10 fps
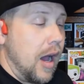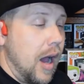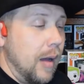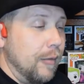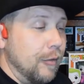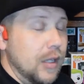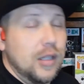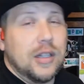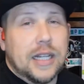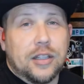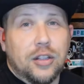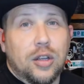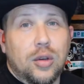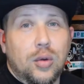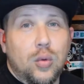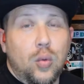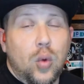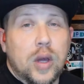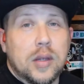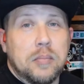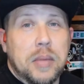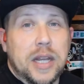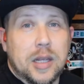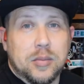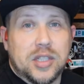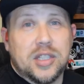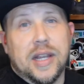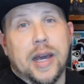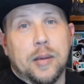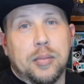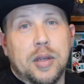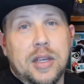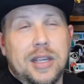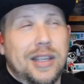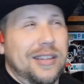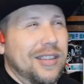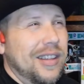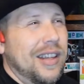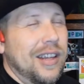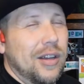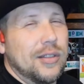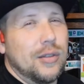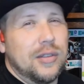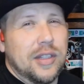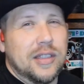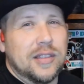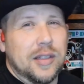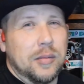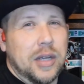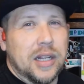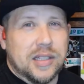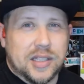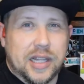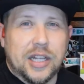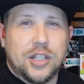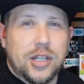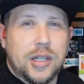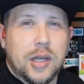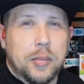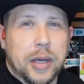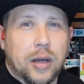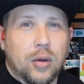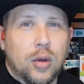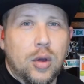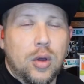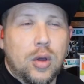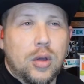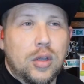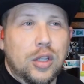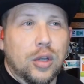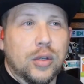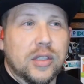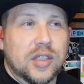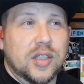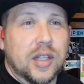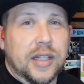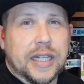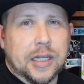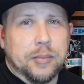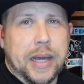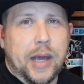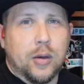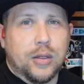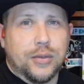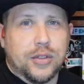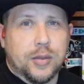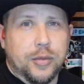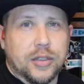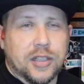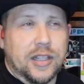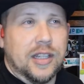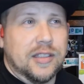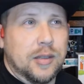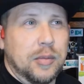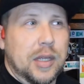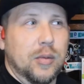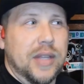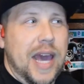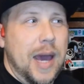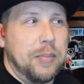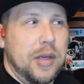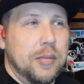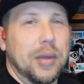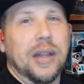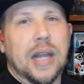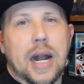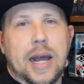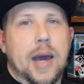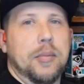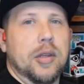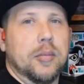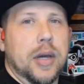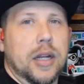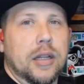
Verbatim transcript: I really like to know what made him snap. He he also did seem kind of sketchy about you know his son getting powers for some reason. Like he seemed like he was happy but not happy about